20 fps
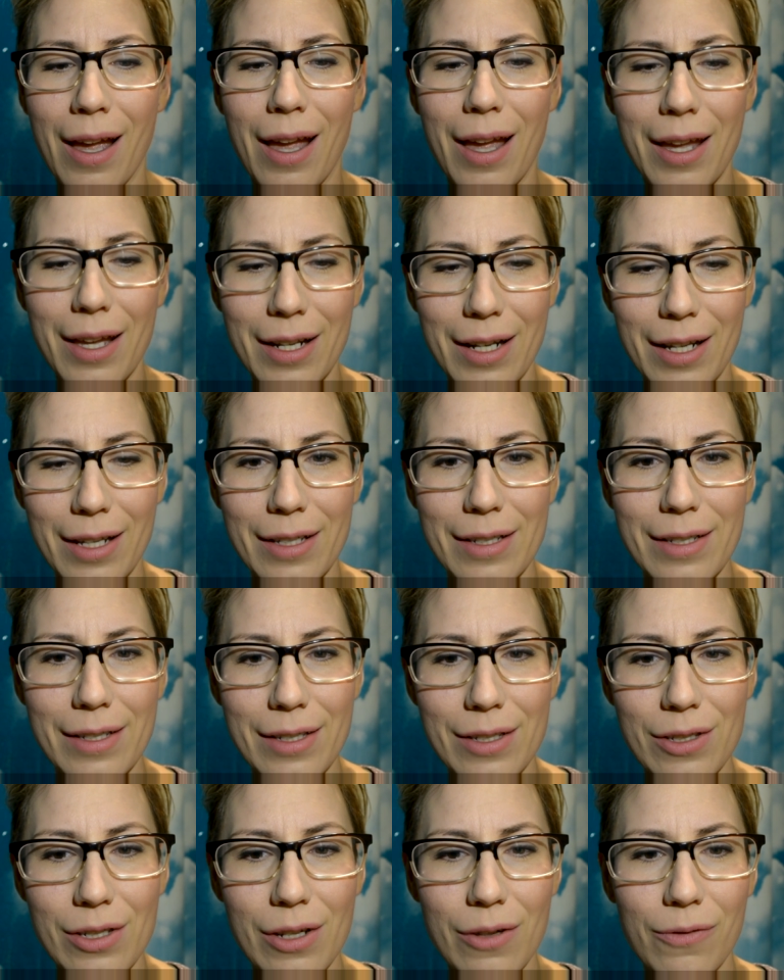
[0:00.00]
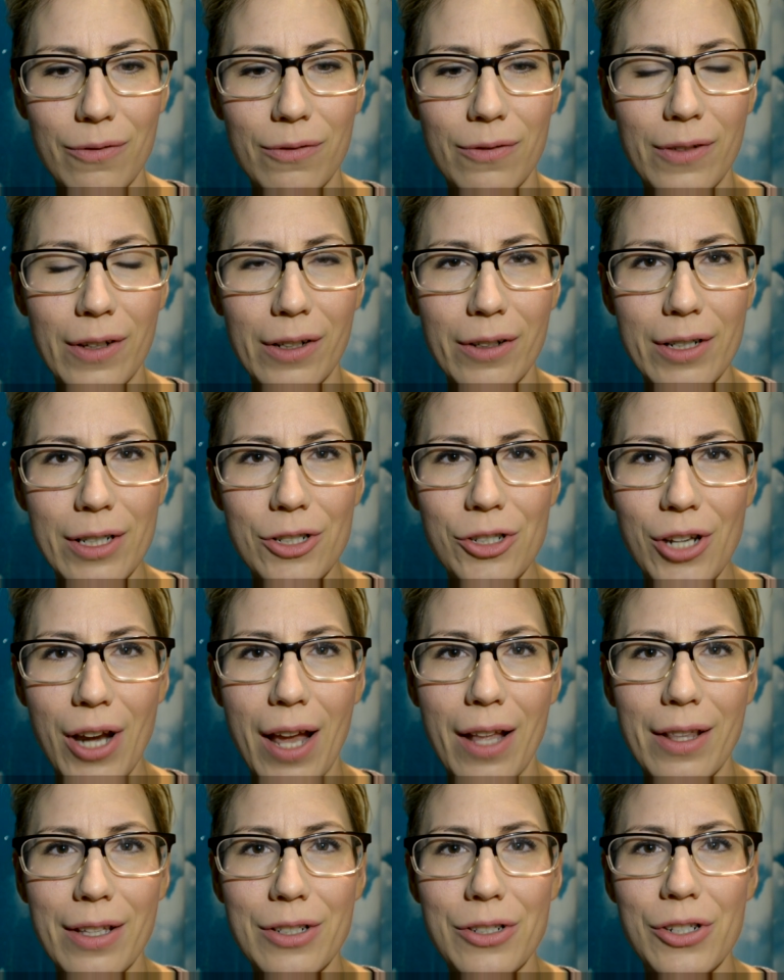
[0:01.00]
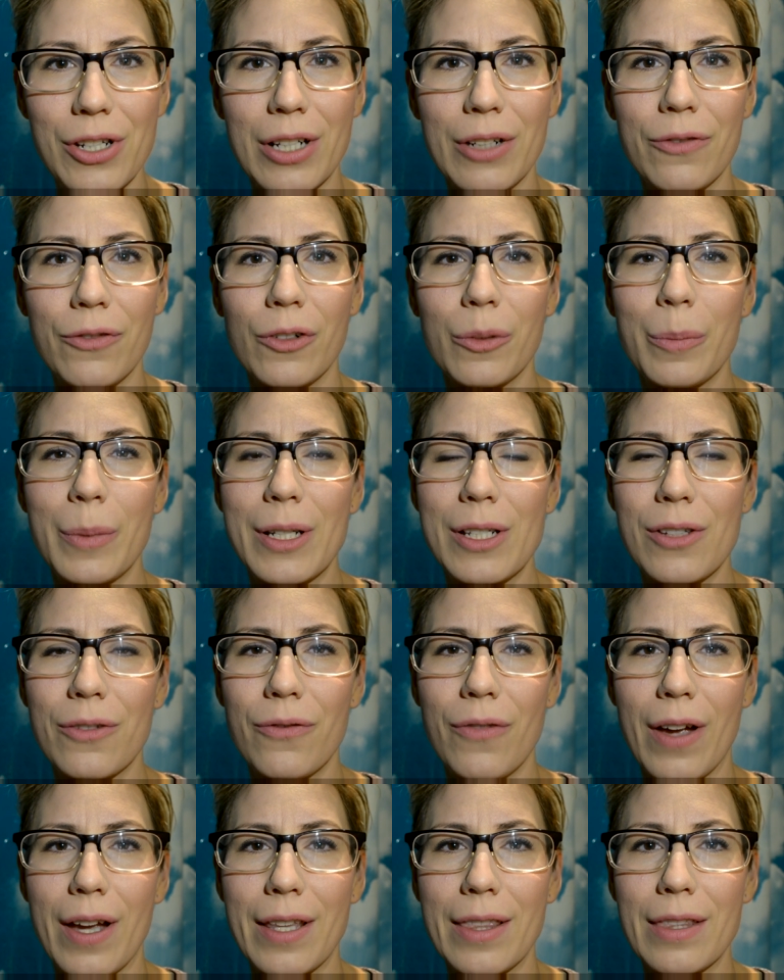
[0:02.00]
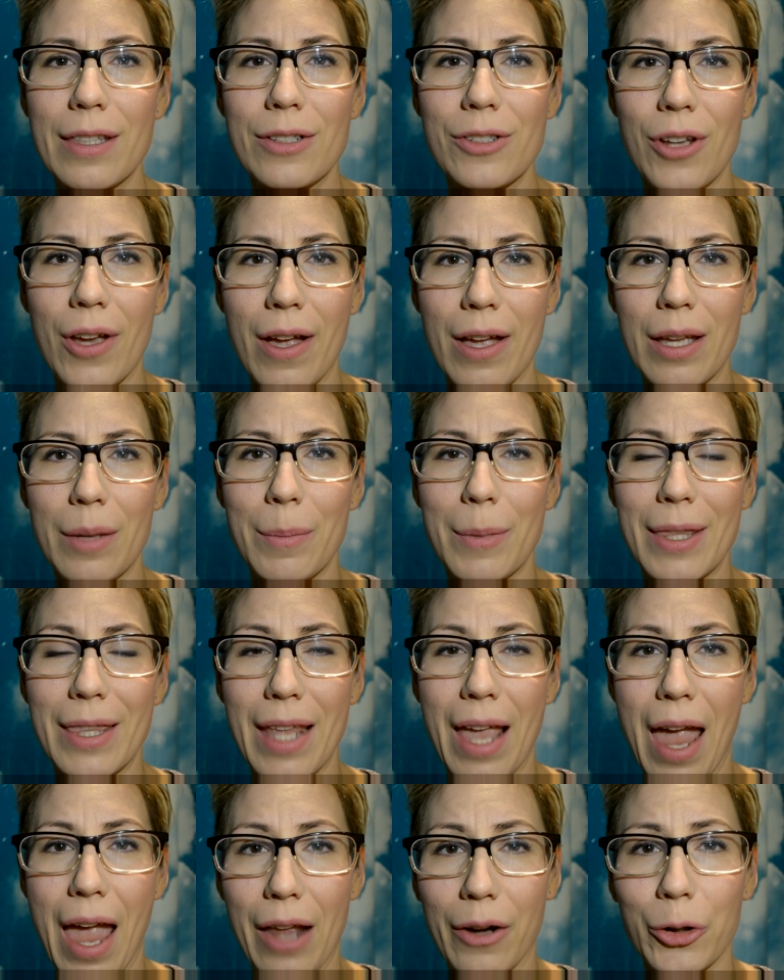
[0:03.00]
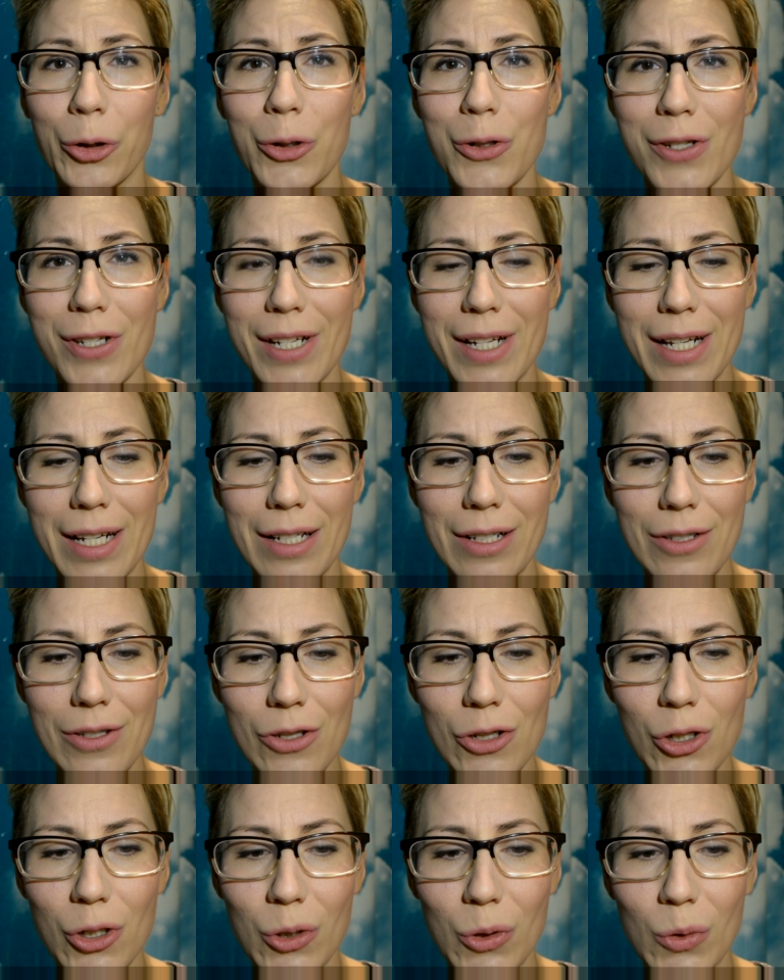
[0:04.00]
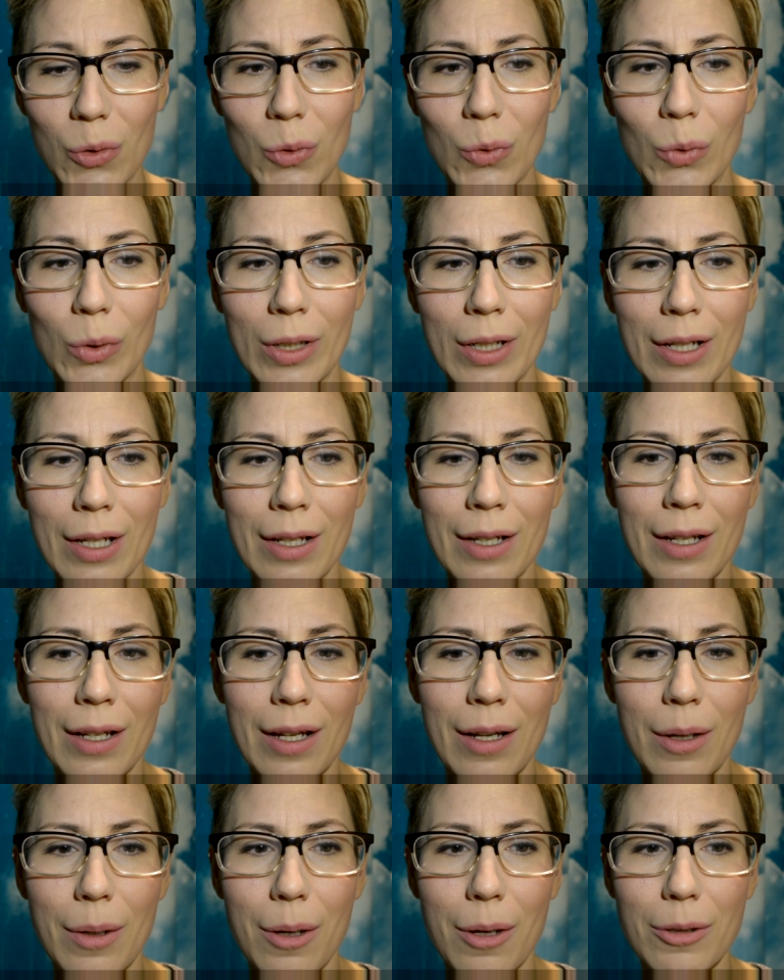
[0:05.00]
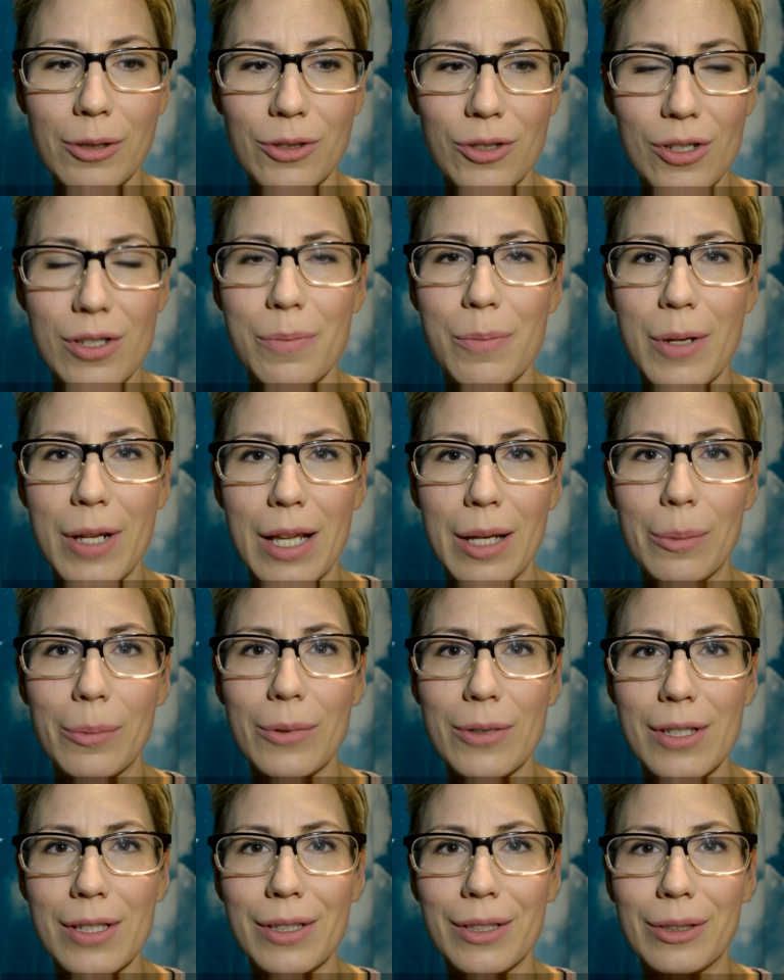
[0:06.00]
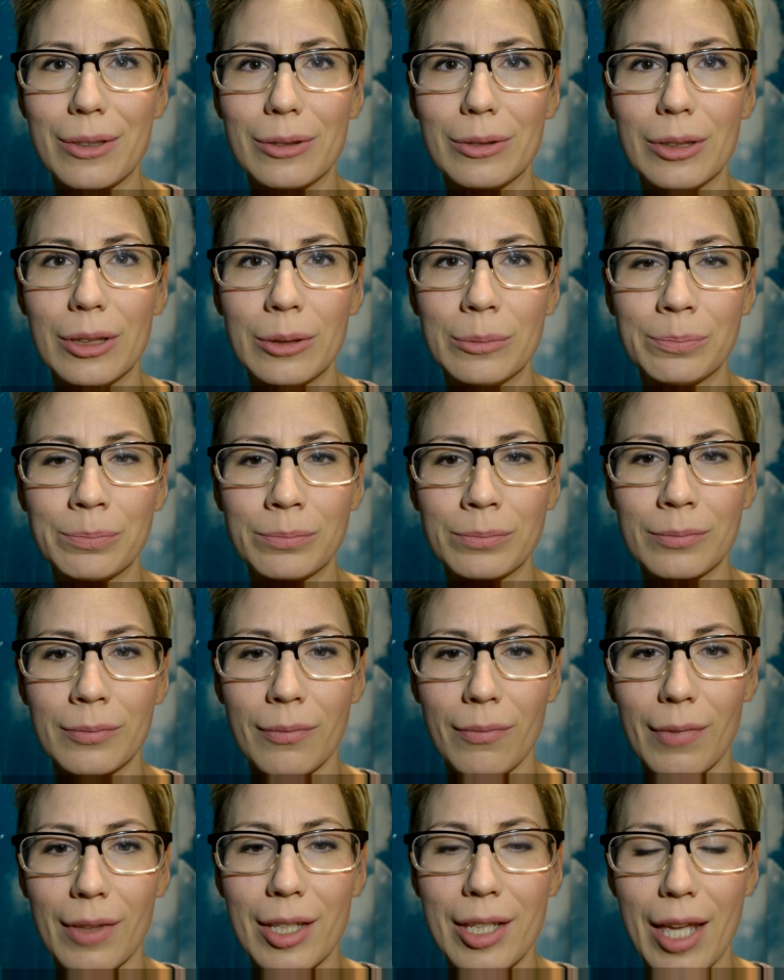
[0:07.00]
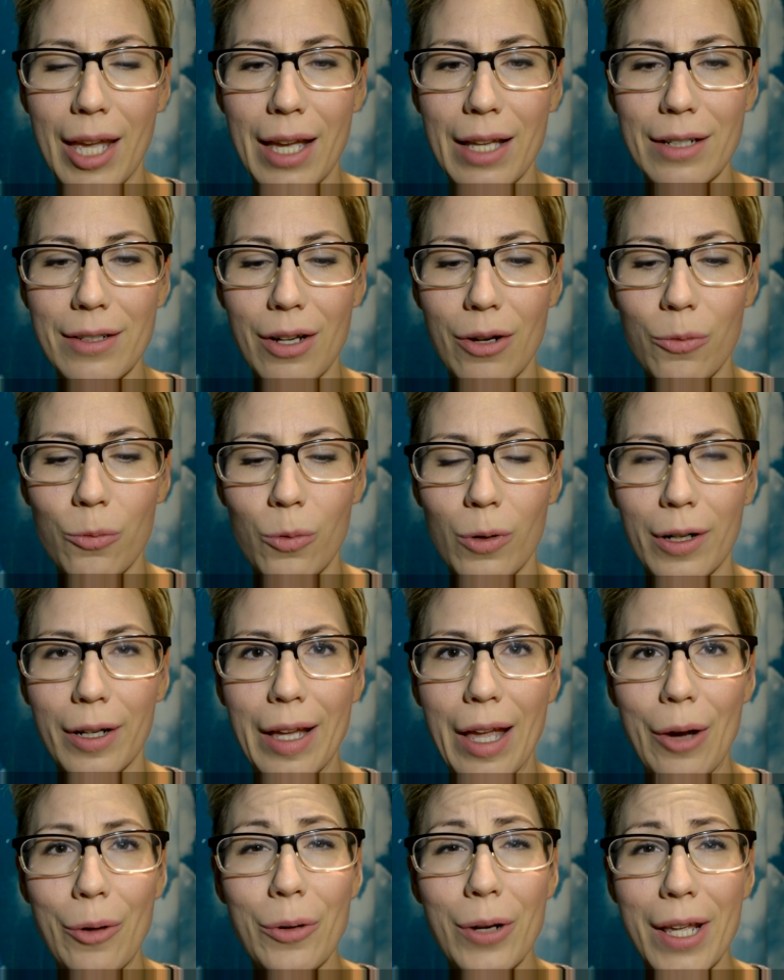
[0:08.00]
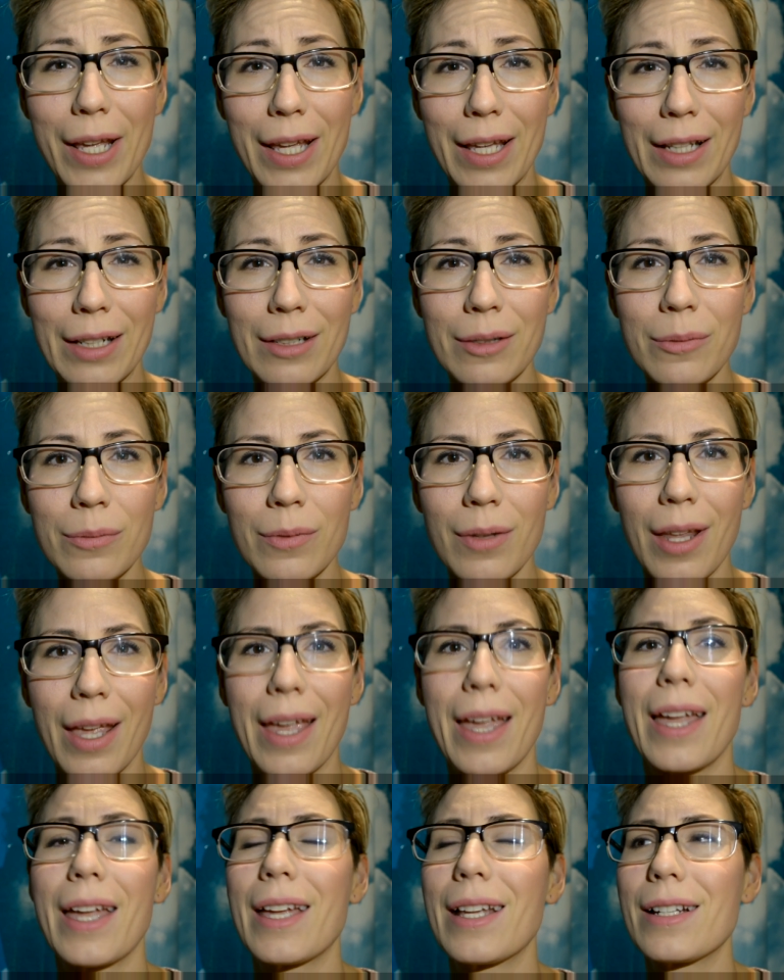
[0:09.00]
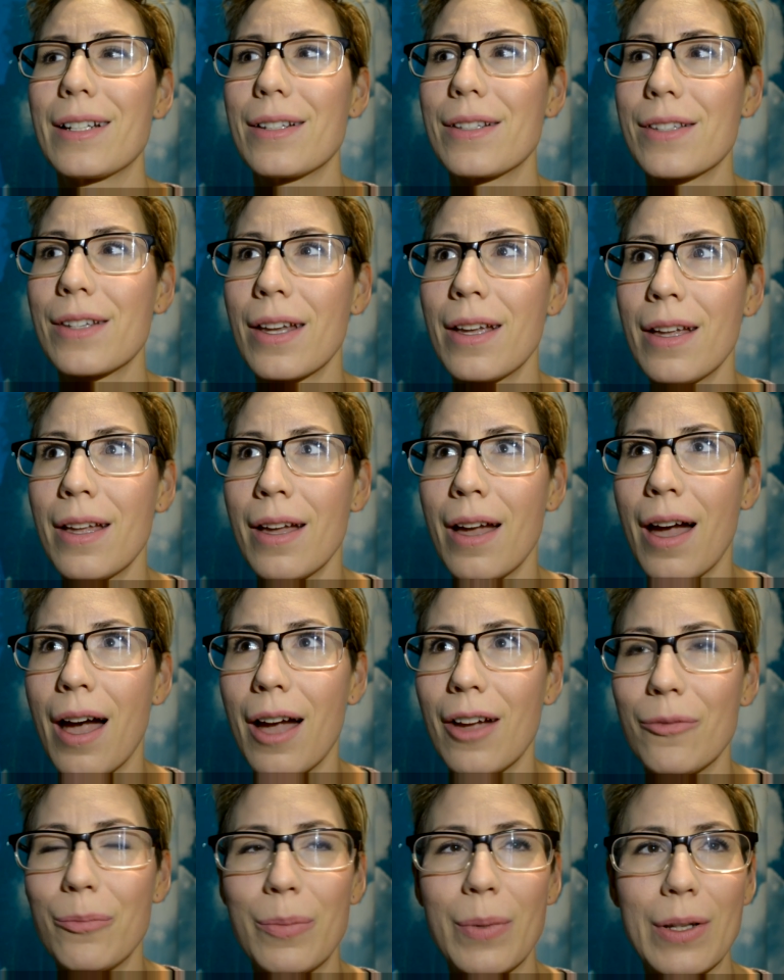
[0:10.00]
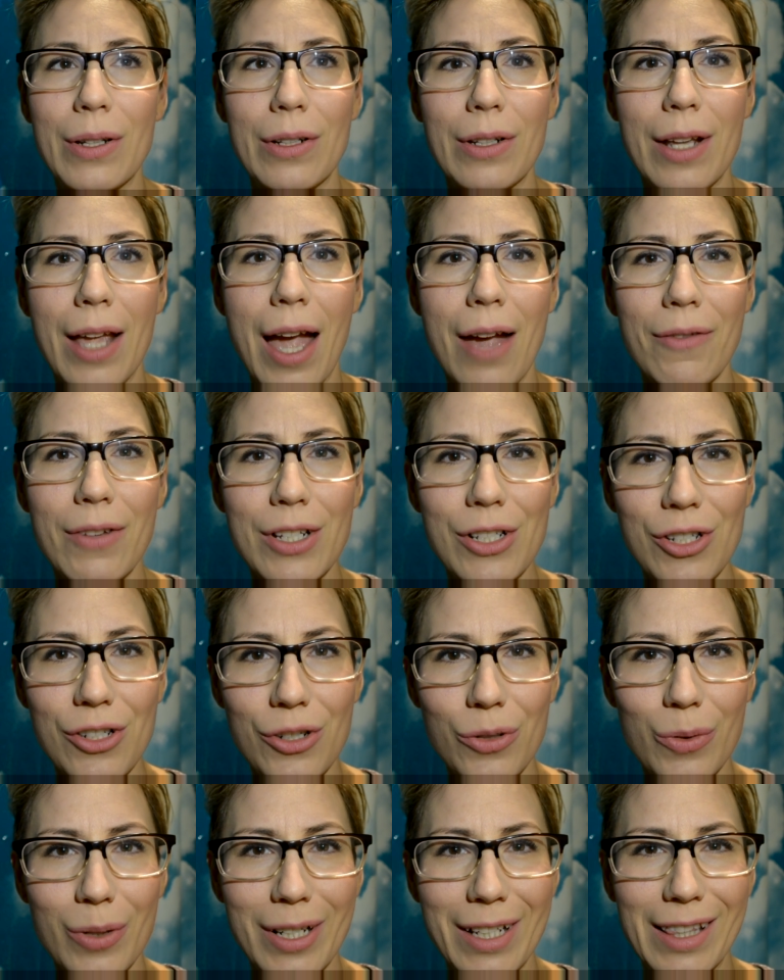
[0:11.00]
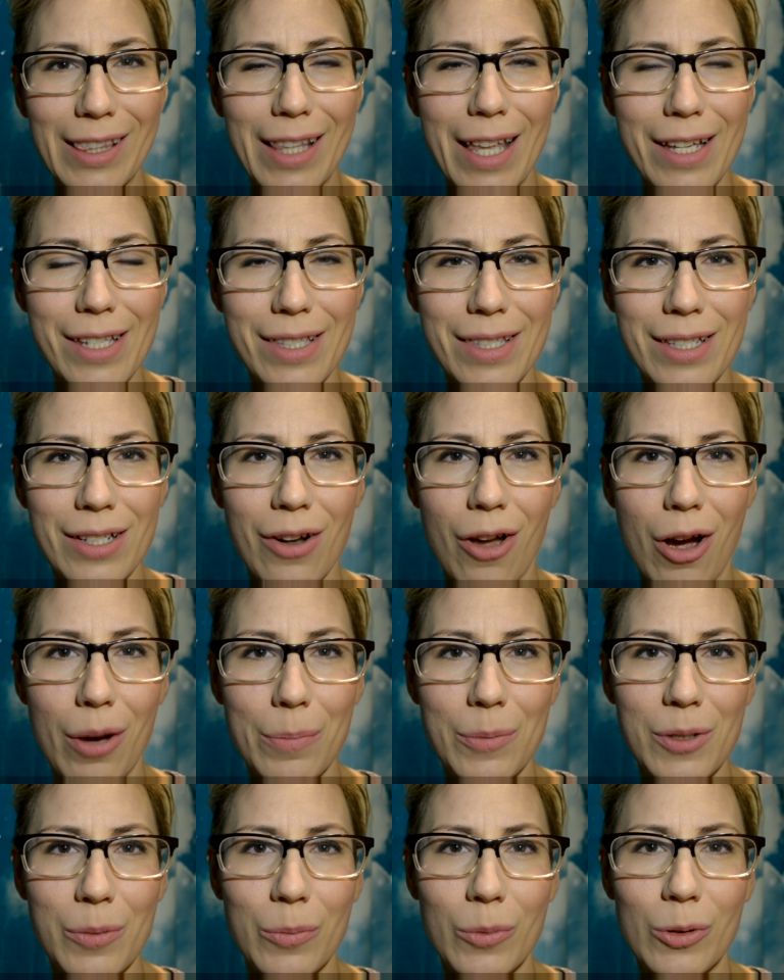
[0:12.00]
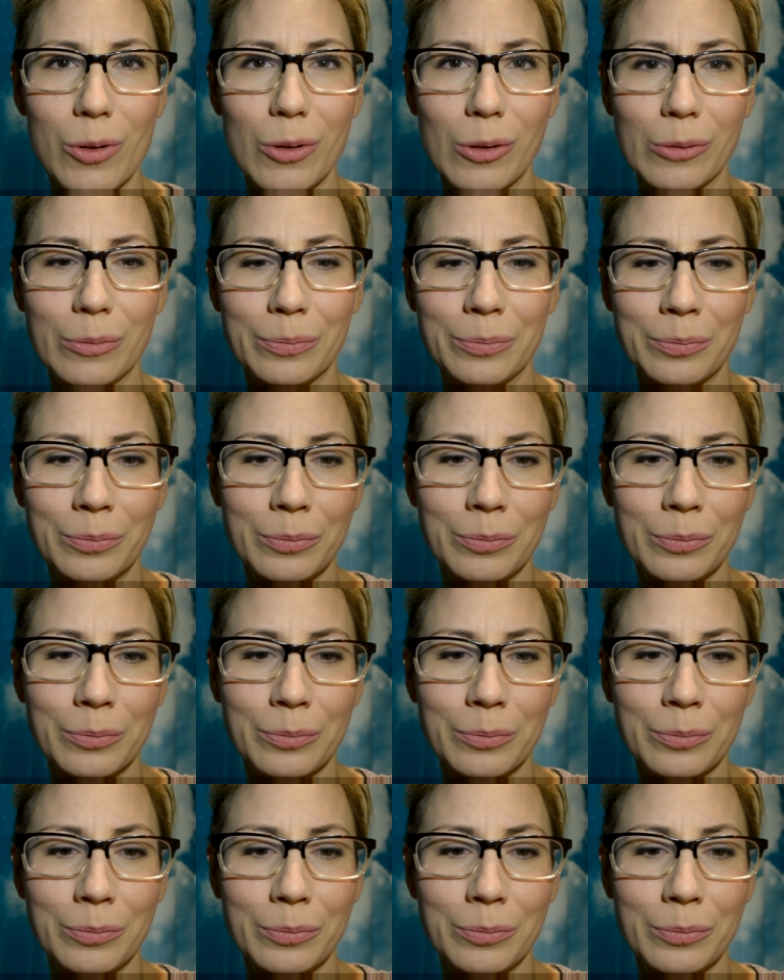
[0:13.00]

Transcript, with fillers: it is very challenging for me to find the time and the energy to just be able to get a workout in and I've been having to do it in less than optimal